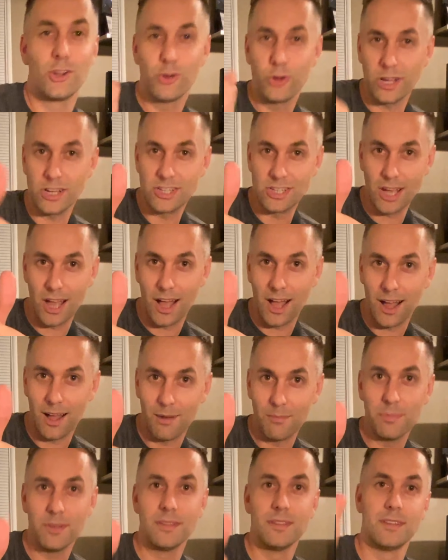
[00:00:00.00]
Great
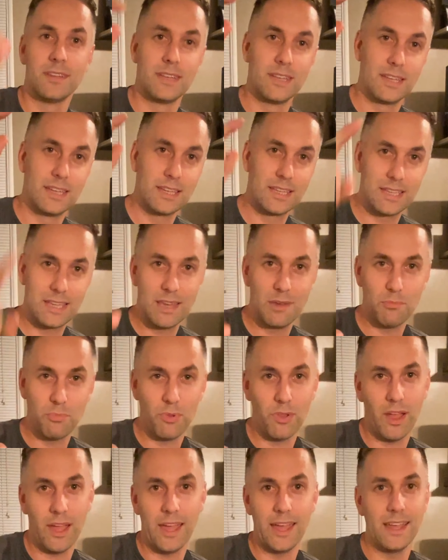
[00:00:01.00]
job. Keep
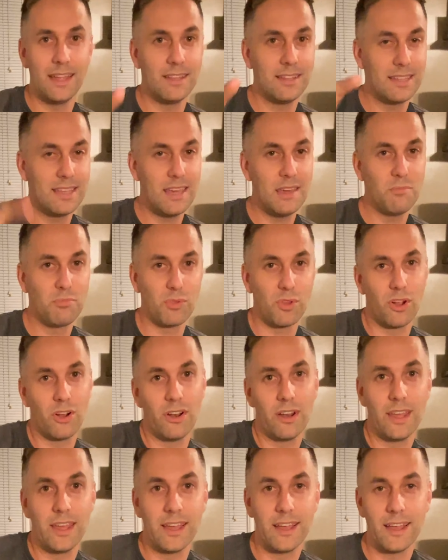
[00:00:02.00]
playing, keep
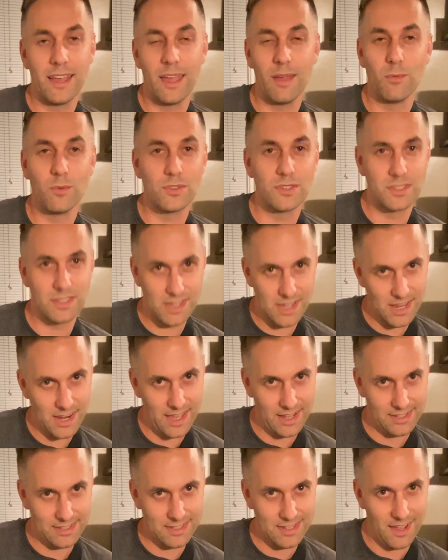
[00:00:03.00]
learning, and we'll see you
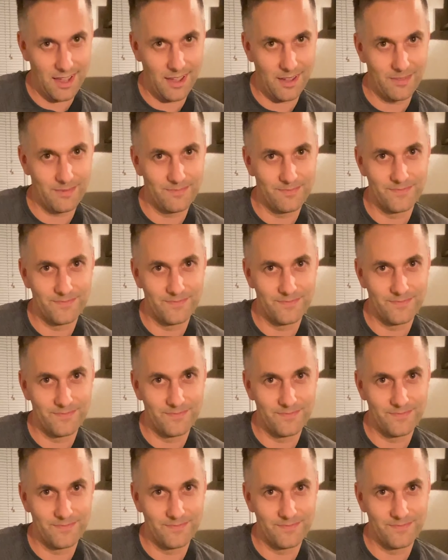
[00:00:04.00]
next time.